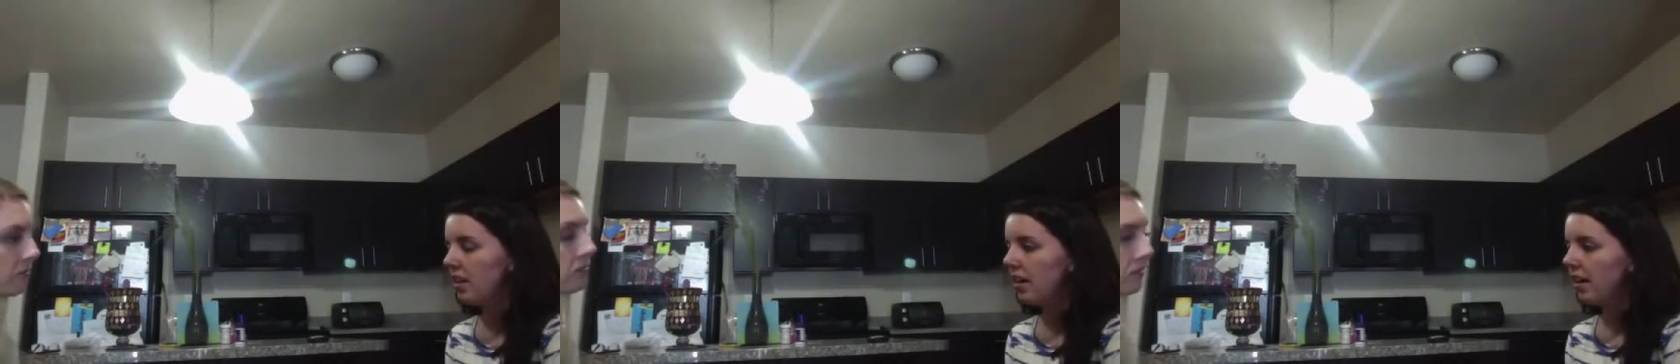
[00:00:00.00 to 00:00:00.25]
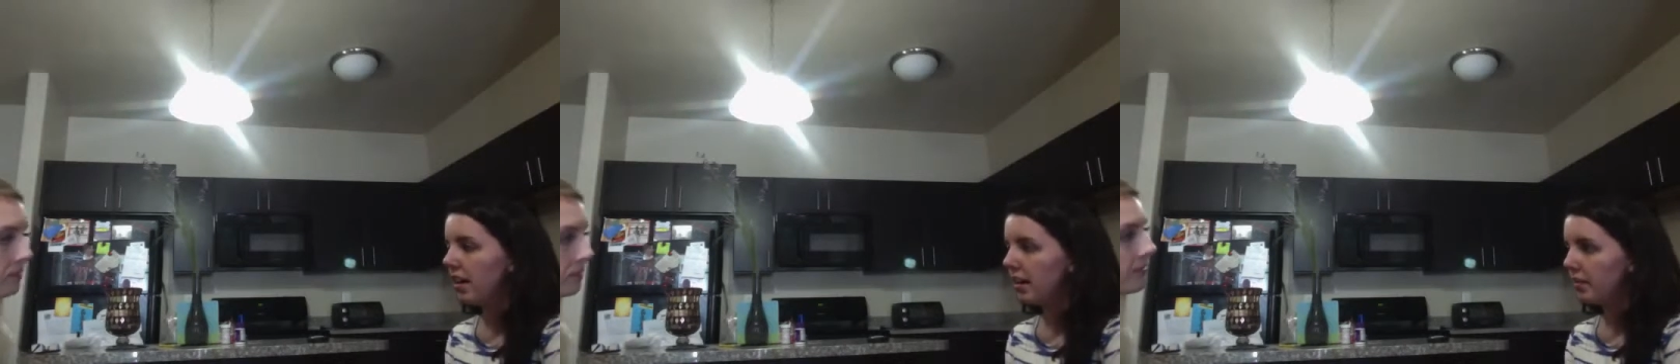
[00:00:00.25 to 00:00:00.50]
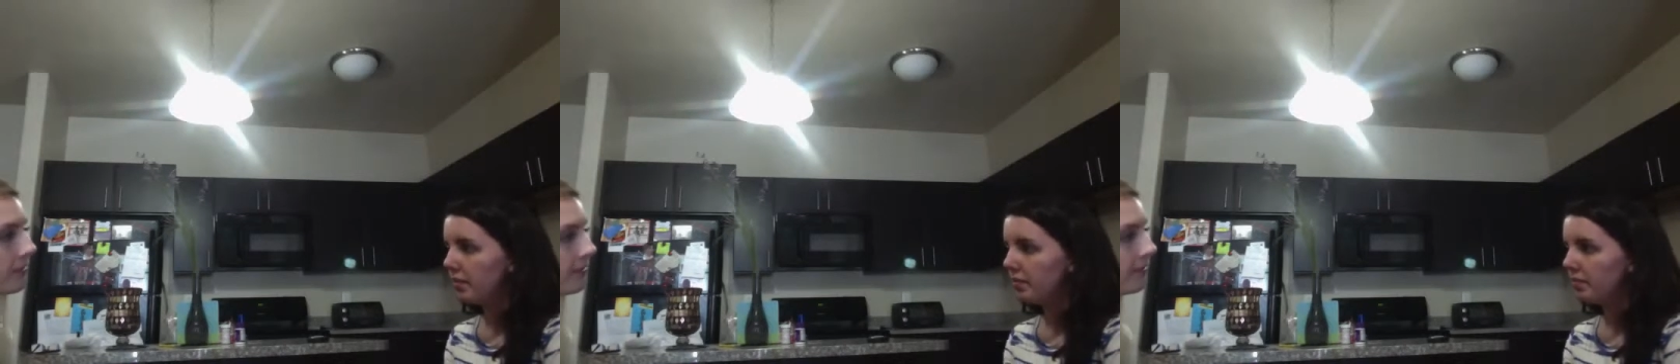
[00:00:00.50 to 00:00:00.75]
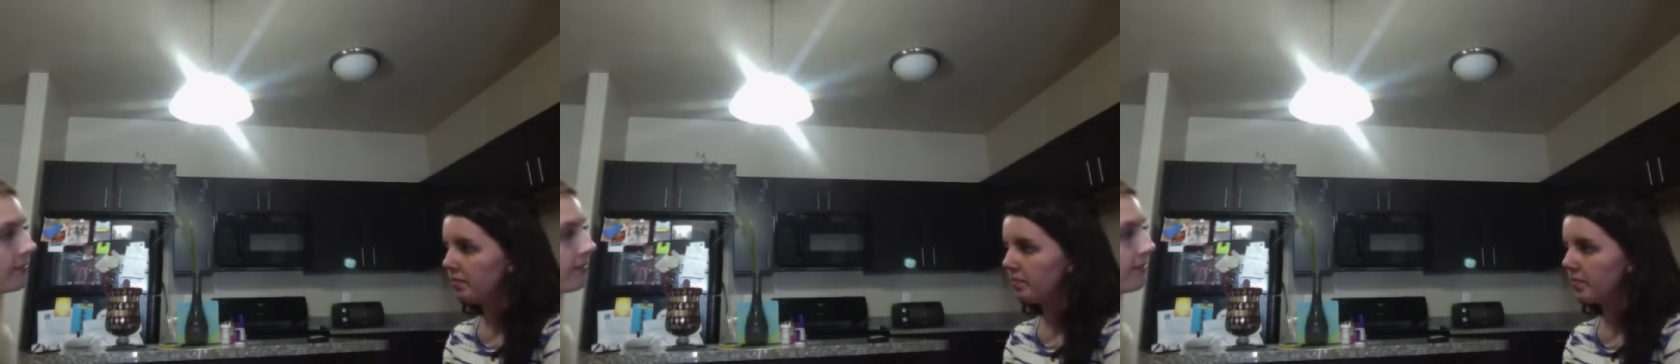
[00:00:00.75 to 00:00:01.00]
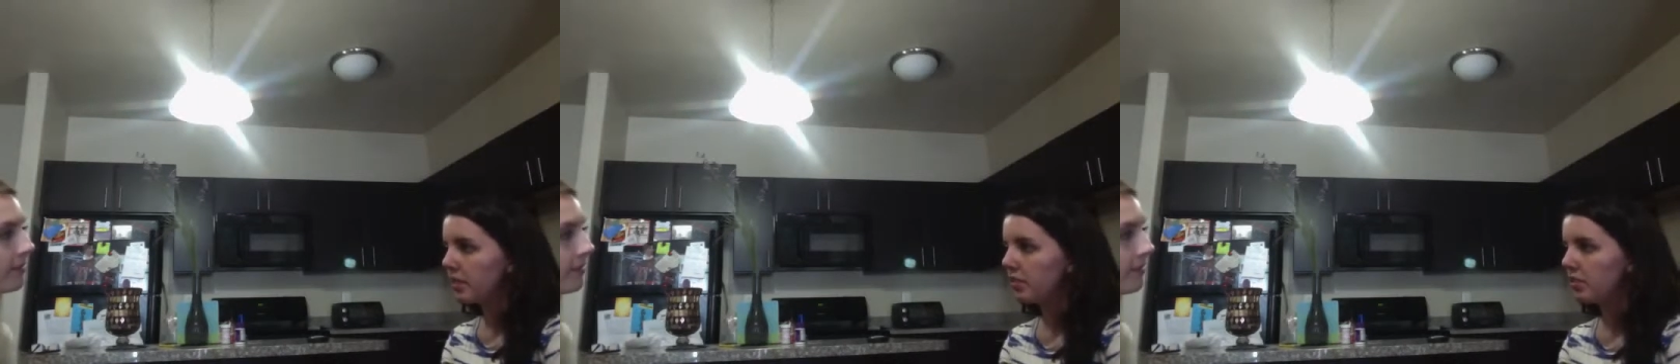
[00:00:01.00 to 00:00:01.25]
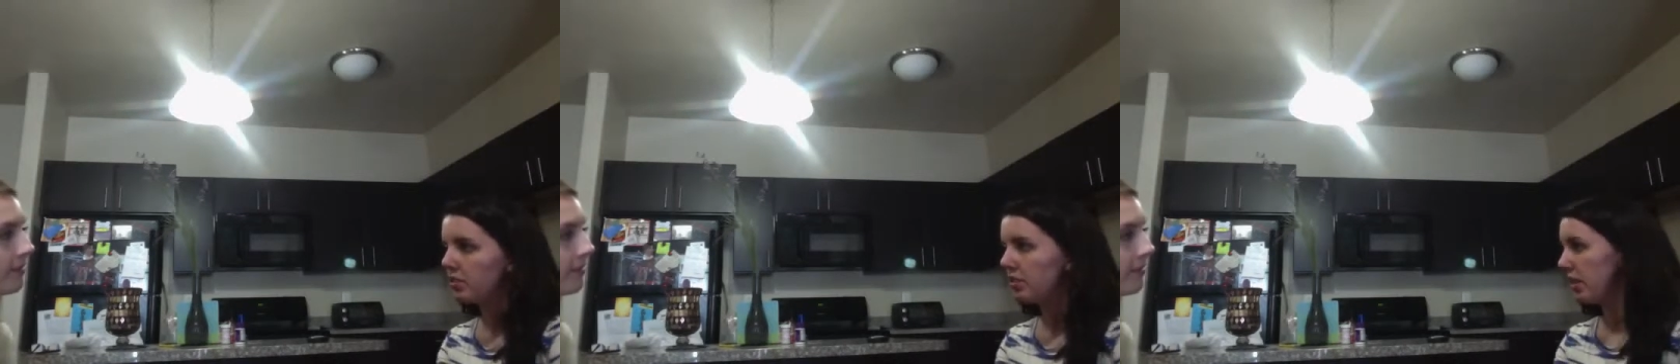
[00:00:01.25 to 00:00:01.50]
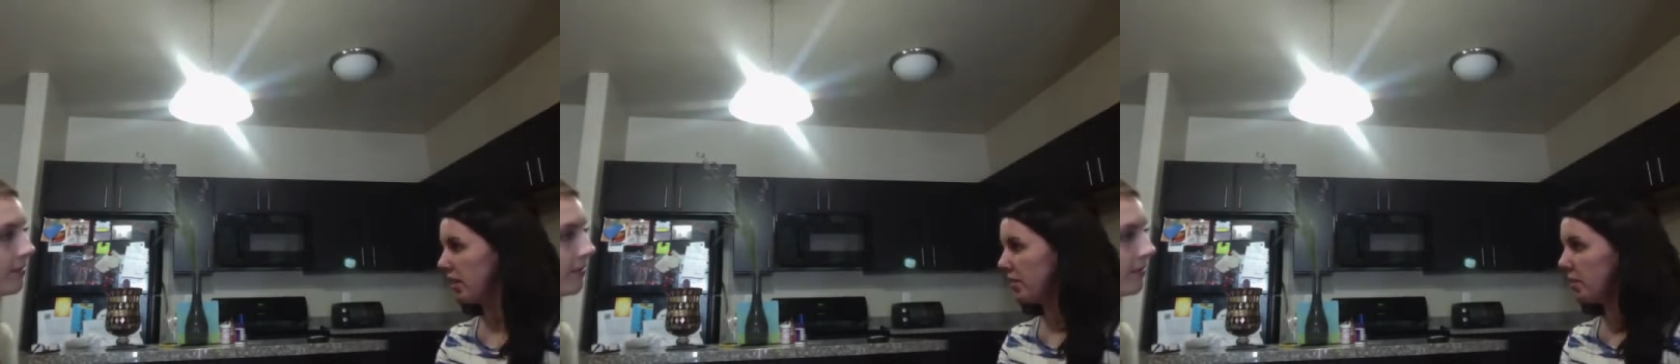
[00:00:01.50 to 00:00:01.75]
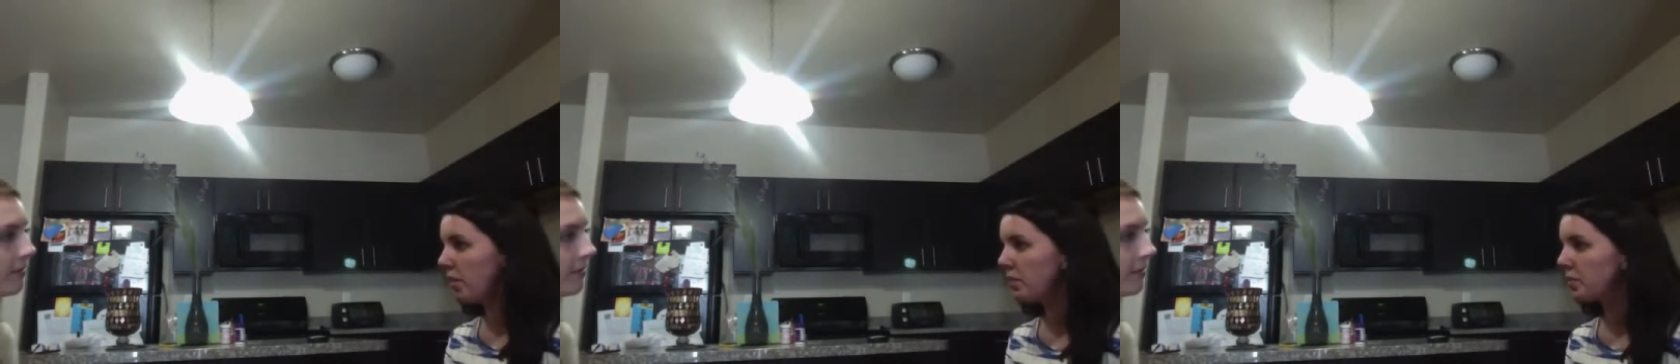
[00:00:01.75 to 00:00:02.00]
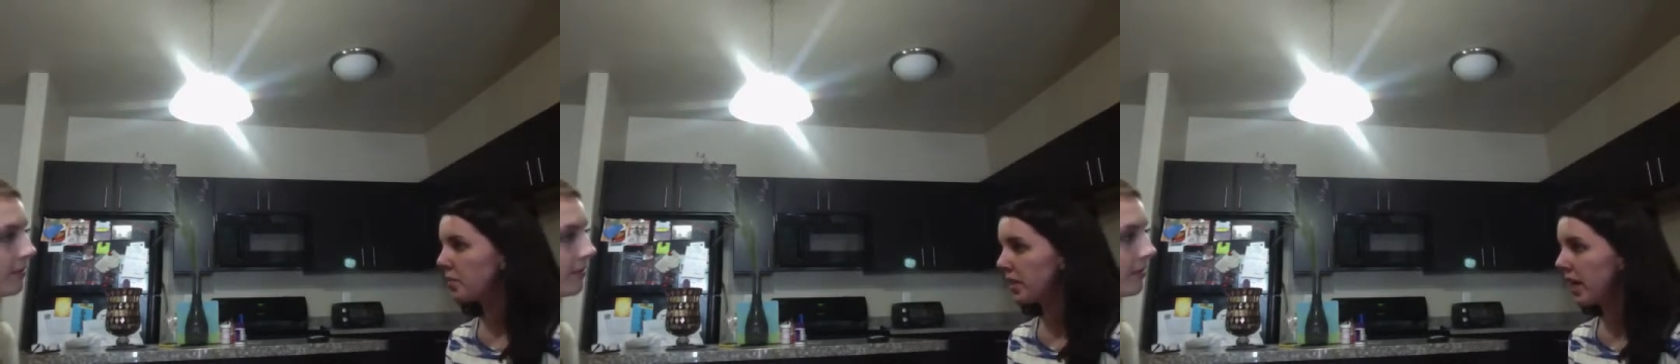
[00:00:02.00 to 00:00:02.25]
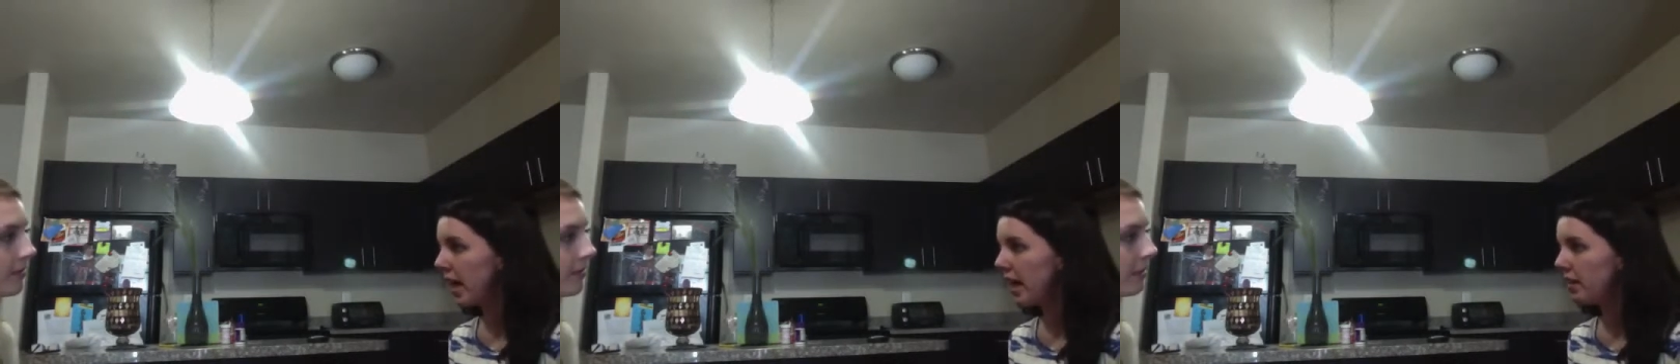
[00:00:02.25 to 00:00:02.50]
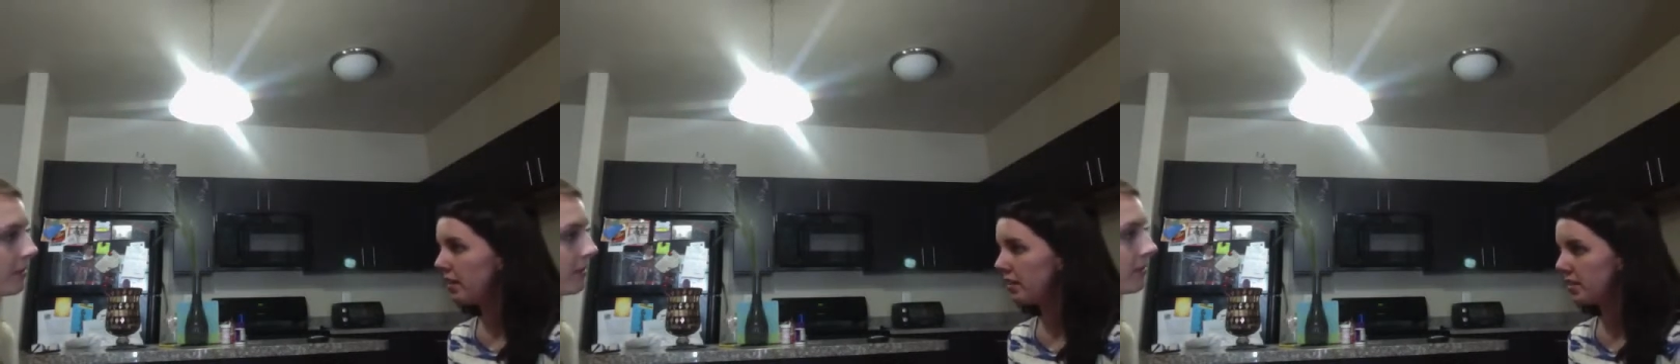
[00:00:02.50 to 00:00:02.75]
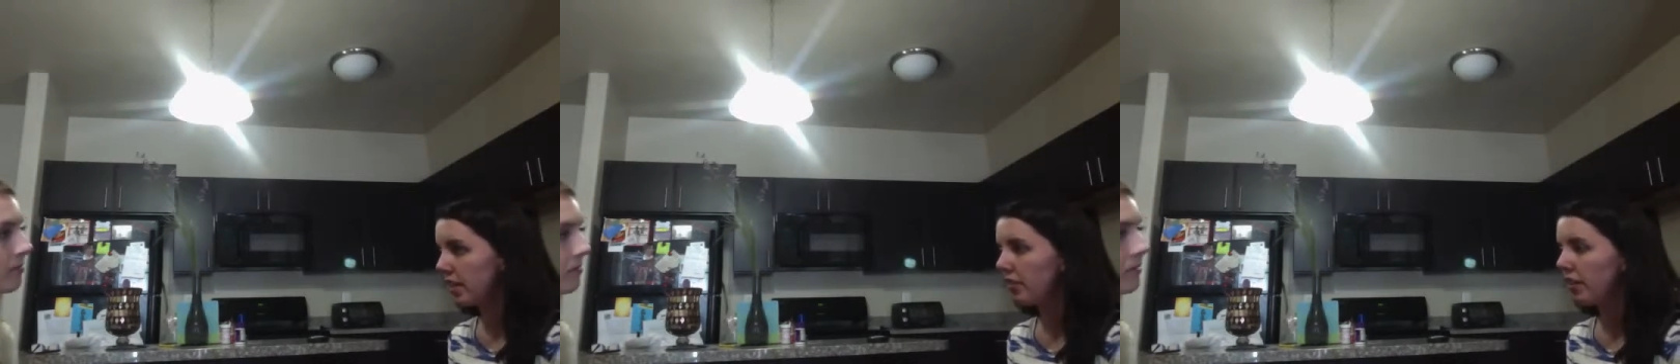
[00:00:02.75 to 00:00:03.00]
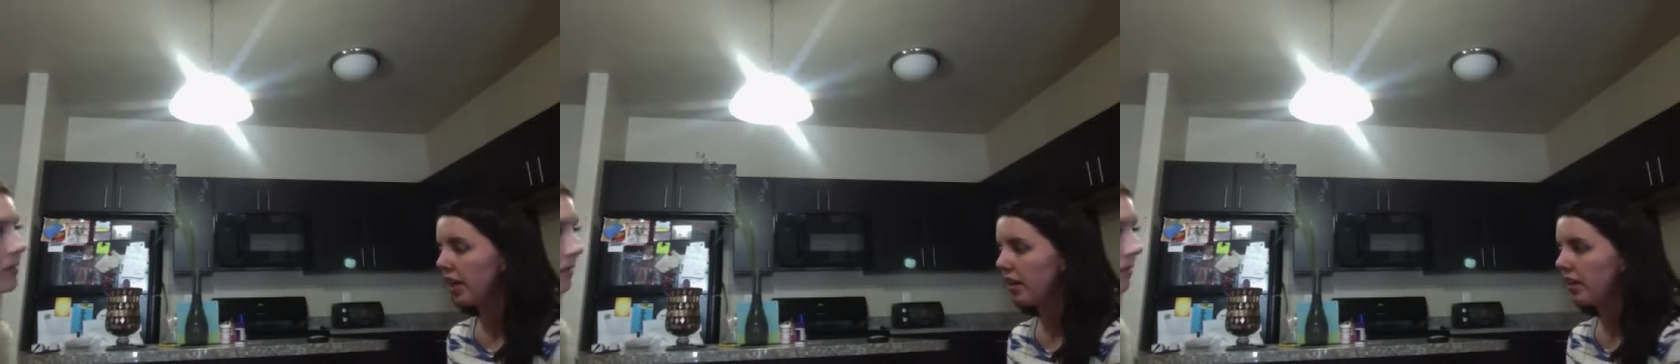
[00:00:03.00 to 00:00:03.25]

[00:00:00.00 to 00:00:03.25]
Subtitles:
Do you see any problems with that? Is that okay?